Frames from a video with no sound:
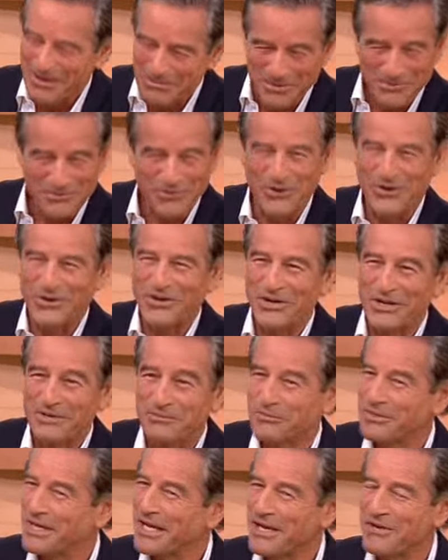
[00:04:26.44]
I've been fired a
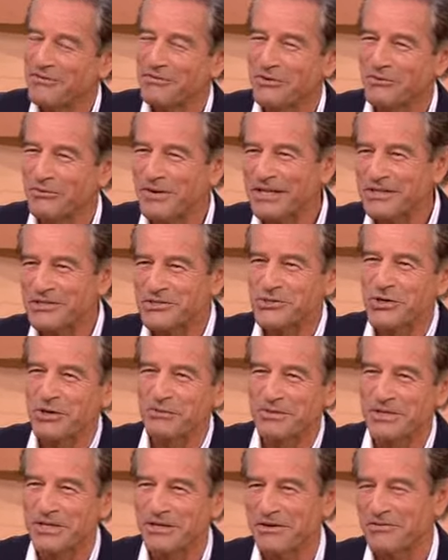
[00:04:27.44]
lot. Around this
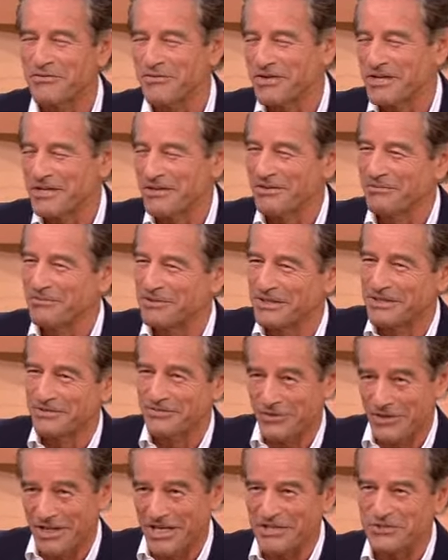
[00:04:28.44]
time of year, every year, for
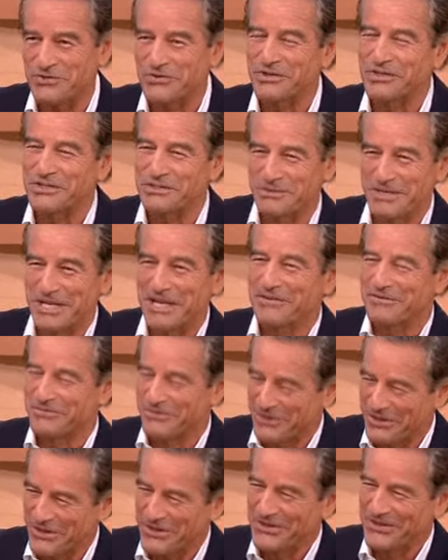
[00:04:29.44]
the last 3 years, I've been getting
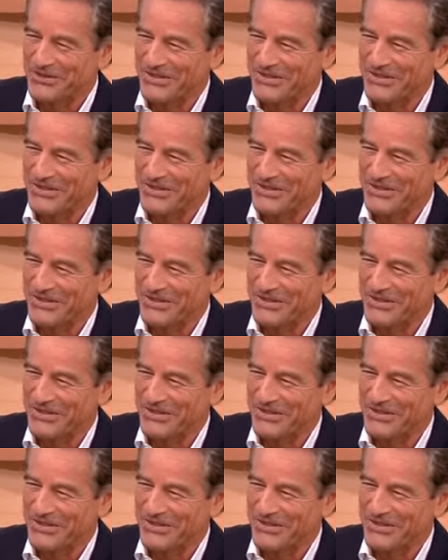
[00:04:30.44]
fired a lot.